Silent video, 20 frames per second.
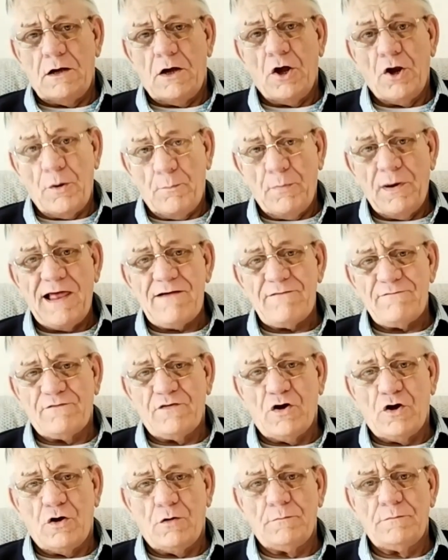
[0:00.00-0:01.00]
on a
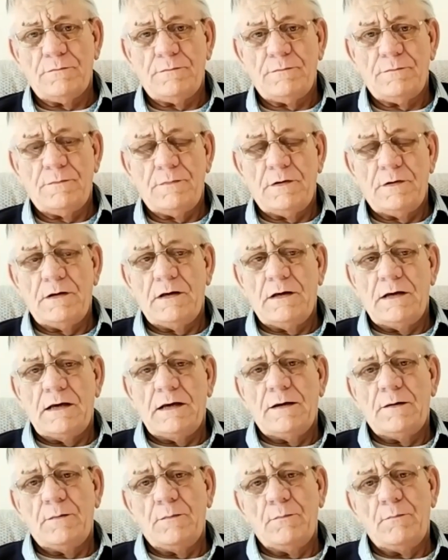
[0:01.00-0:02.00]
platform
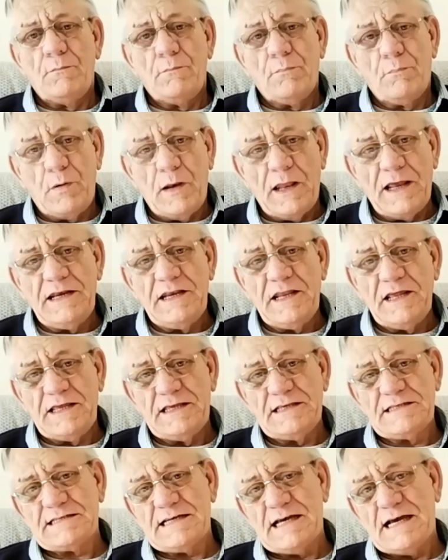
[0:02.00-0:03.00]
playing the
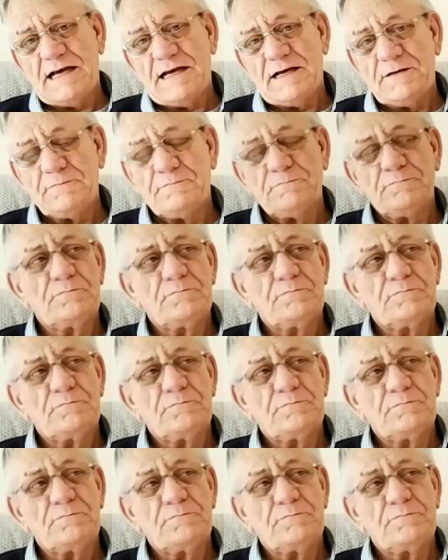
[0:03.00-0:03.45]
guitar